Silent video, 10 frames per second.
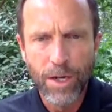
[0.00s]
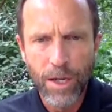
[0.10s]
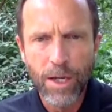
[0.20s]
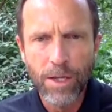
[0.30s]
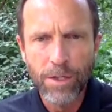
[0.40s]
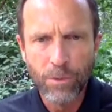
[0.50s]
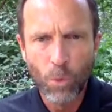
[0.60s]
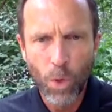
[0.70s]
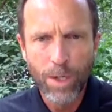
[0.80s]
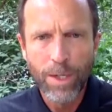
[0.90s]
is
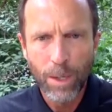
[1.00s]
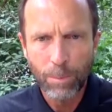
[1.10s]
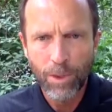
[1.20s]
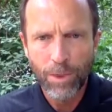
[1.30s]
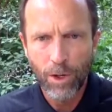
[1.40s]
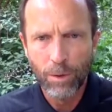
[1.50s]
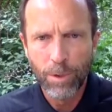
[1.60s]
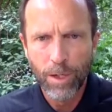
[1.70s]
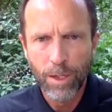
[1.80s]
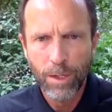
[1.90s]
one type of
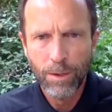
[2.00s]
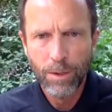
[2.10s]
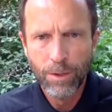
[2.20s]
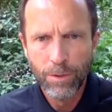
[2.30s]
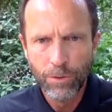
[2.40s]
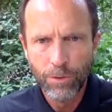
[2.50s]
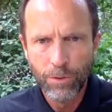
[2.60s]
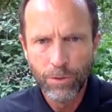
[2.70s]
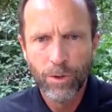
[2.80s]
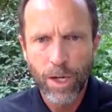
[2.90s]
therapy to
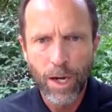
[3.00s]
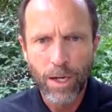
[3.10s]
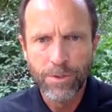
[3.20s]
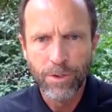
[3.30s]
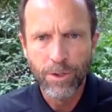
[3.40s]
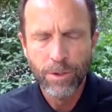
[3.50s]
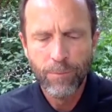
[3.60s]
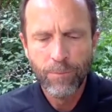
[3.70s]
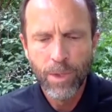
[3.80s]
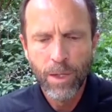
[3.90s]
treat their cancer,
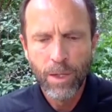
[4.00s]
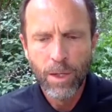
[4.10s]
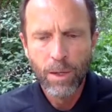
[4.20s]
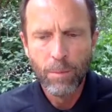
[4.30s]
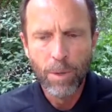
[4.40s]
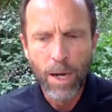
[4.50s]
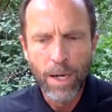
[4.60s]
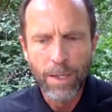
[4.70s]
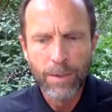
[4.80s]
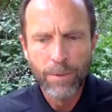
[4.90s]

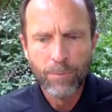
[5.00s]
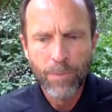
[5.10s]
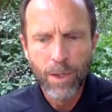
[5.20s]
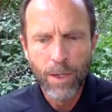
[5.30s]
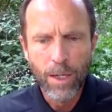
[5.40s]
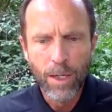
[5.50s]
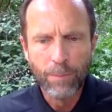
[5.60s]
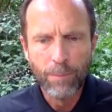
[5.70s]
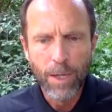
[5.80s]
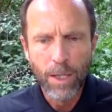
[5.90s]
but
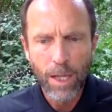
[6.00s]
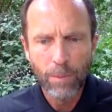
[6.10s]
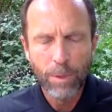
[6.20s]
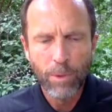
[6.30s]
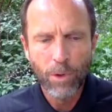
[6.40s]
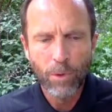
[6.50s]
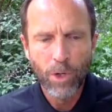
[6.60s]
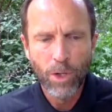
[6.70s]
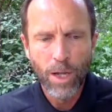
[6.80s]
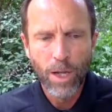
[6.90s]
a lot of people don't
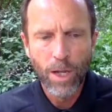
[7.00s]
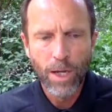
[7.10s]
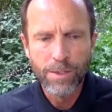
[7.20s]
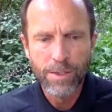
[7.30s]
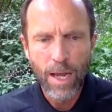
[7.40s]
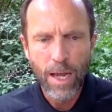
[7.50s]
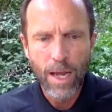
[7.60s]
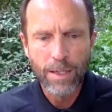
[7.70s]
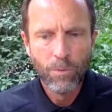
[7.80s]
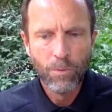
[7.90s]
realize
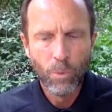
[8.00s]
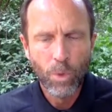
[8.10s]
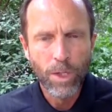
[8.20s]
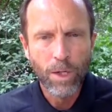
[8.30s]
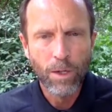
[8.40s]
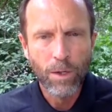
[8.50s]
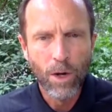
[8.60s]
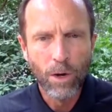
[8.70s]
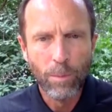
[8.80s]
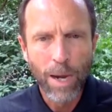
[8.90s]
that
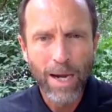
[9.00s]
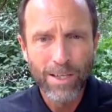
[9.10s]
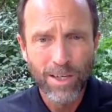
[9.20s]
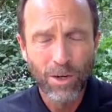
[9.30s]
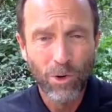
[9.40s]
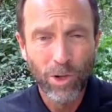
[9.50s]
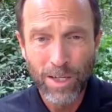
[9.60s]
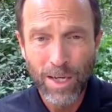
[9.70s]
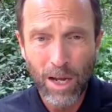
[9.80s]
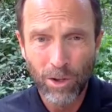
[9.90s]
our bodies can
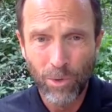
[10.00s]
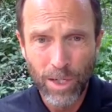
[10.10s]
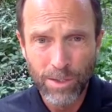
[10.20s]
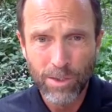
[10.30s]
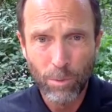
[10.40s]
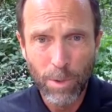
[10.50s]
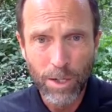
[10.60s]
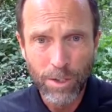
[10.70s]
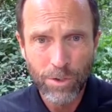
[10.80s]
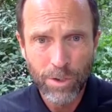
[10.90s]
only tolerate so
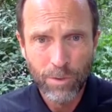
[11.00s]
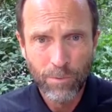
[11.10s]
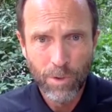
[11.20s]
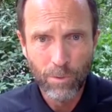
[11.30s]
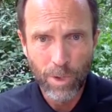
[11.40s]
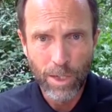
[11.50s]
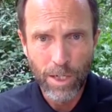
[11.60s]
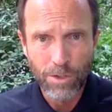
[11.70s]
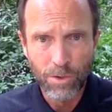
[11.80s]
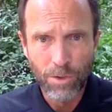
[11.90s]
much
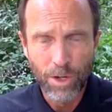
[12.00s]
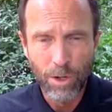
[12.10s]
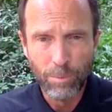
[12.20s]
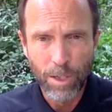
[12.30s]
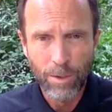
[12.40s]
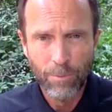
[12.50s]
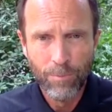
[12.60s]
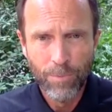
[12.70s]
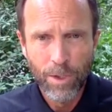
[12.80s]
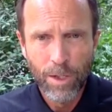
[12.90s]
radiation therapy.
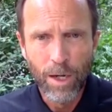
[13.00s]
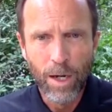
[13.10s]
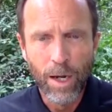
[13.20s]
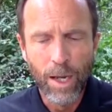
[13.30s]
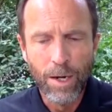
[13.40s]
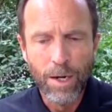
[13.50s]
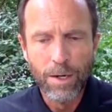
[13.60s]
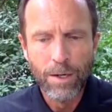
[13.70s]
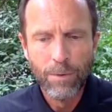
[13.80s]
And